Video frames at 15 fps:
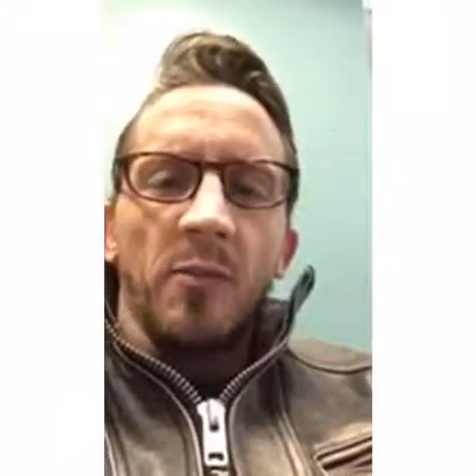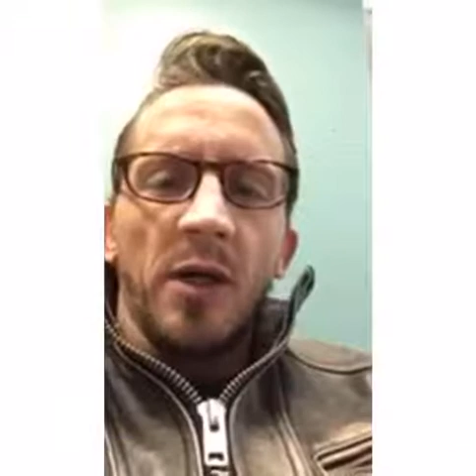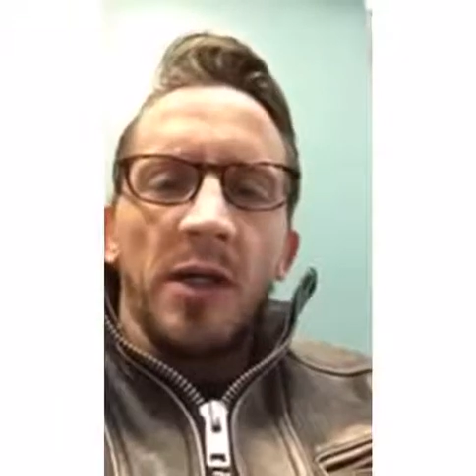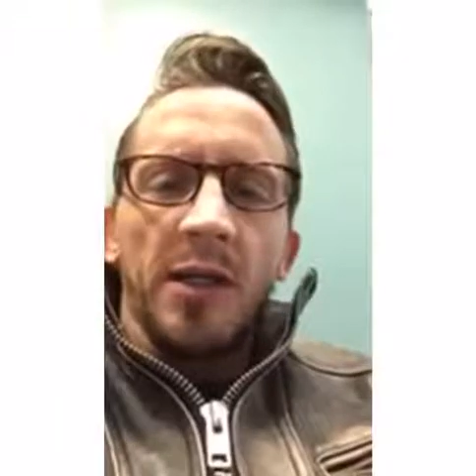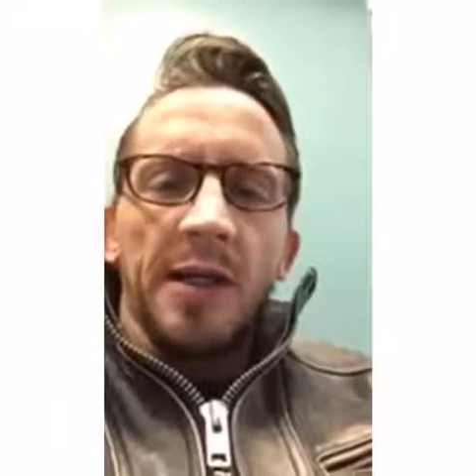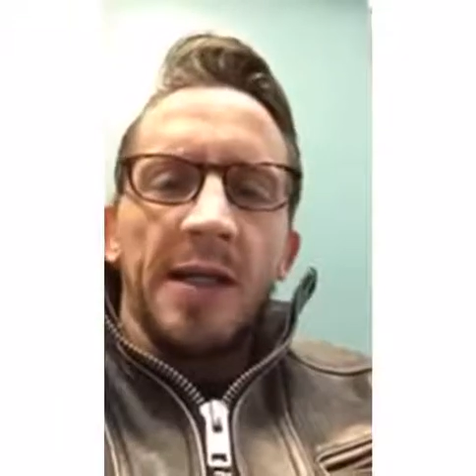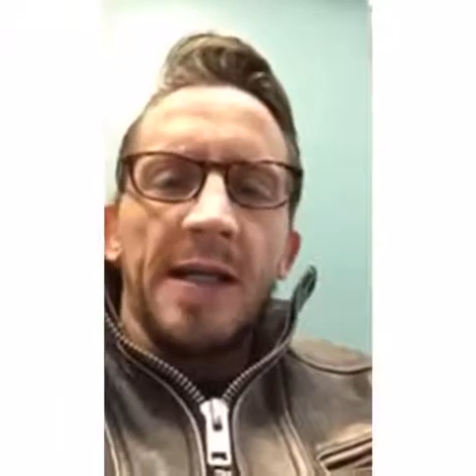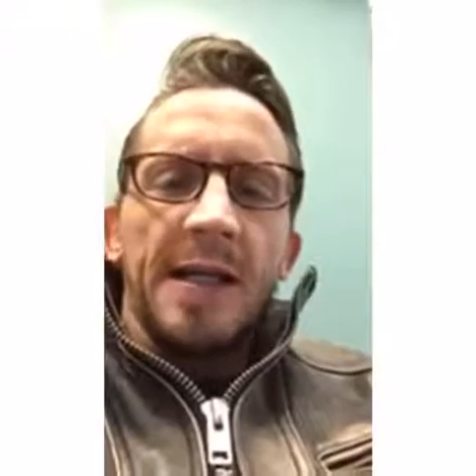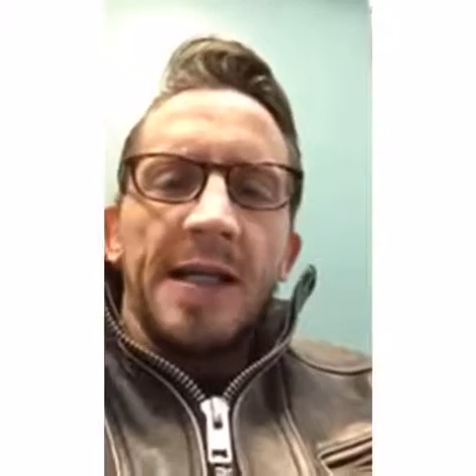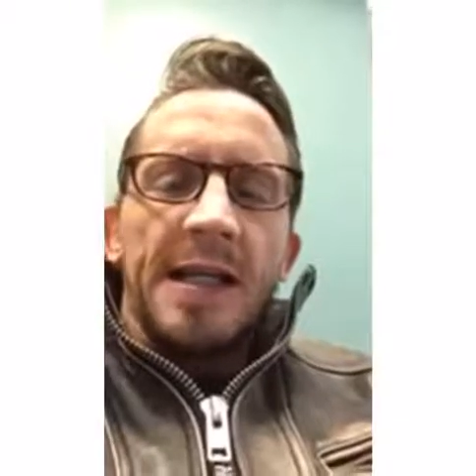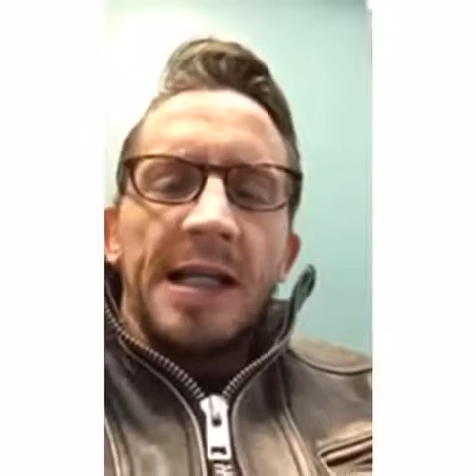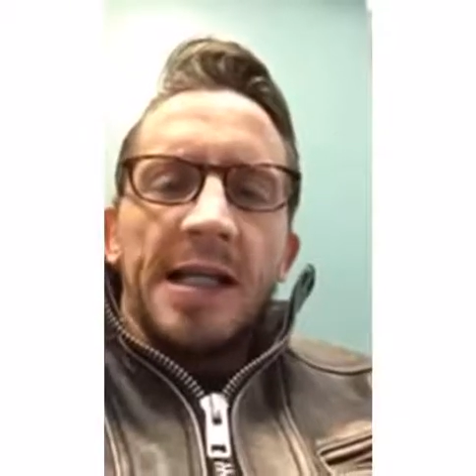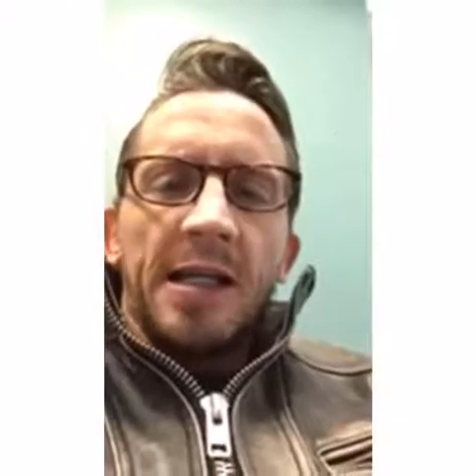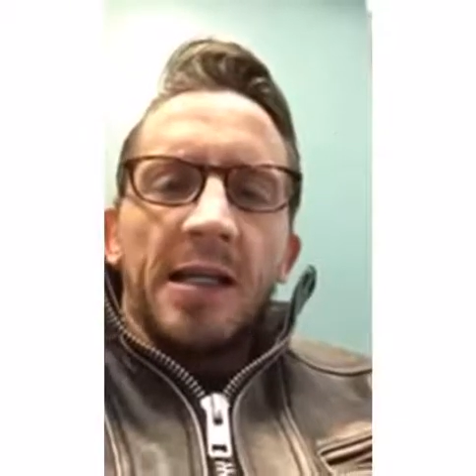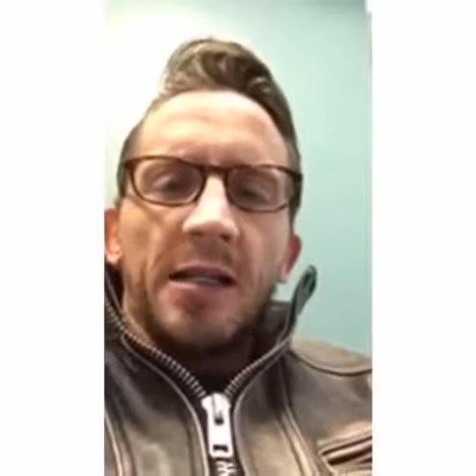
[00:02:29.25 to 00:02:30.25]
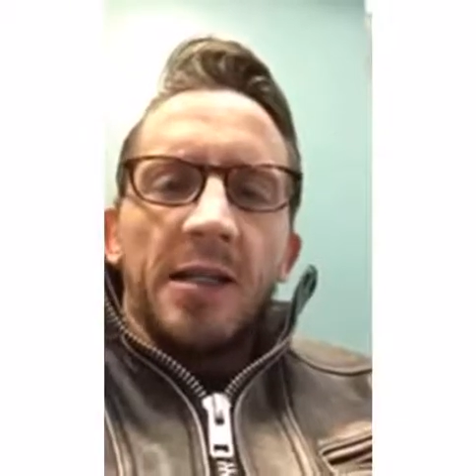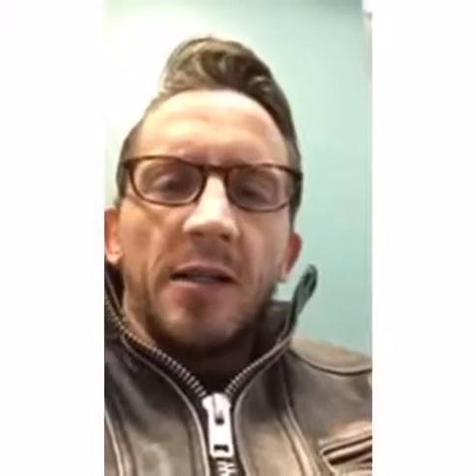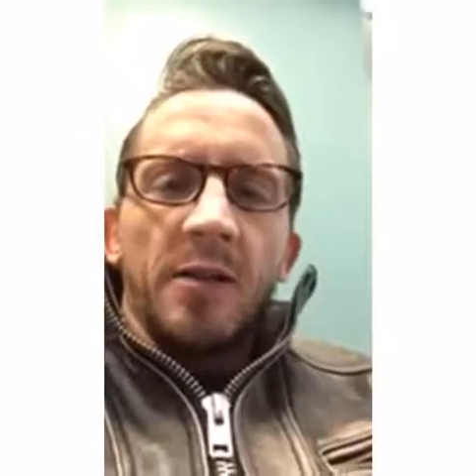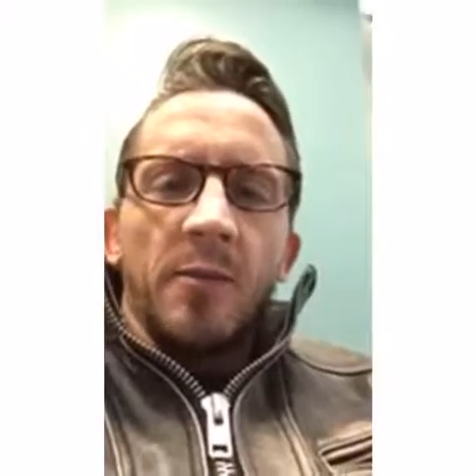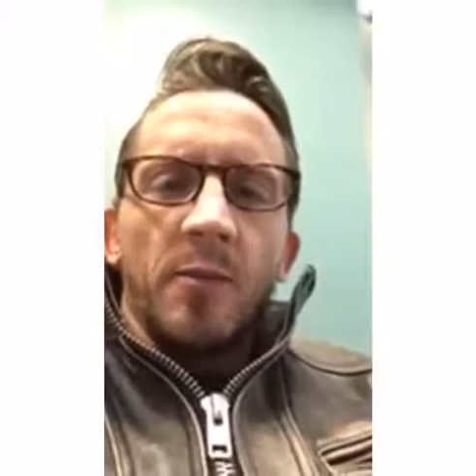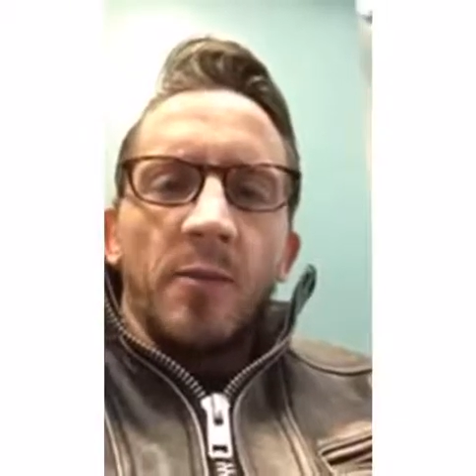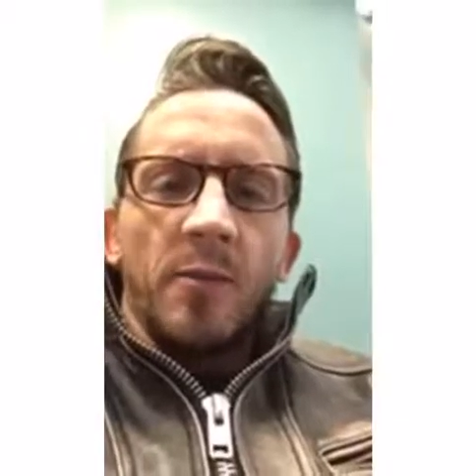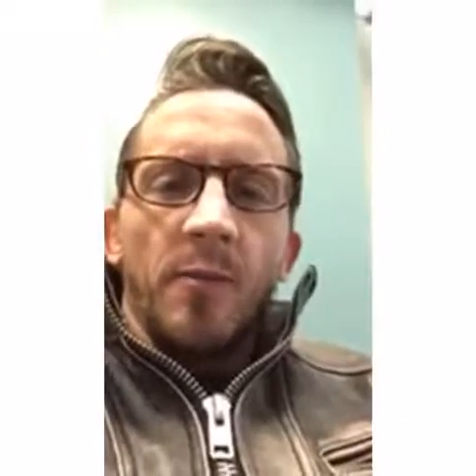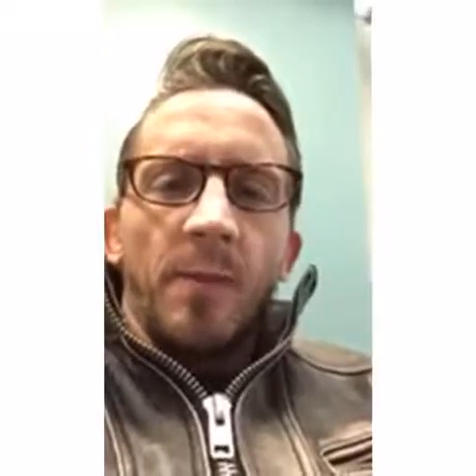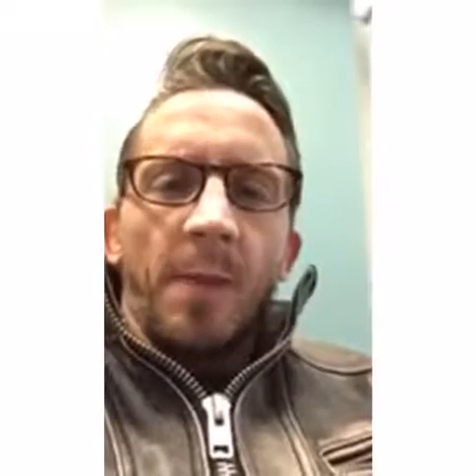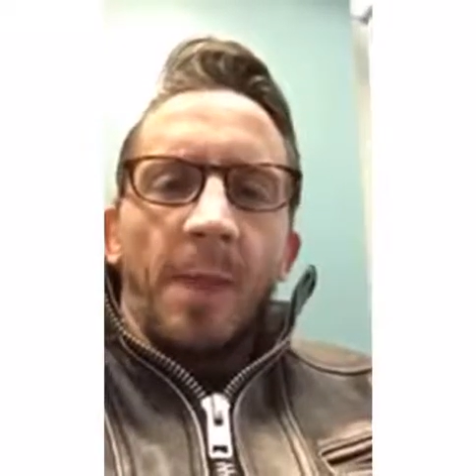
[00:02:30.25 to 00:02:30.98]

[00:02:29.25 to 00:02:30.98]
But um,